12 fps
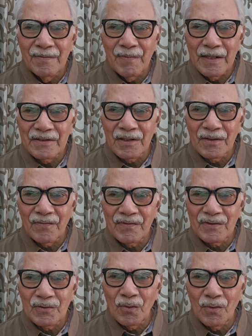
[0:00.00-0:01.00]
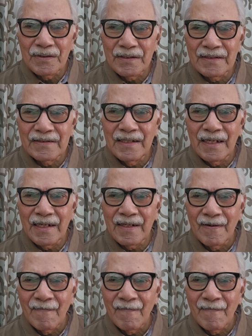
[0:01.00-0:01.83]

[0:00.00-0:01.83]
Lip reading: mention of stores is there.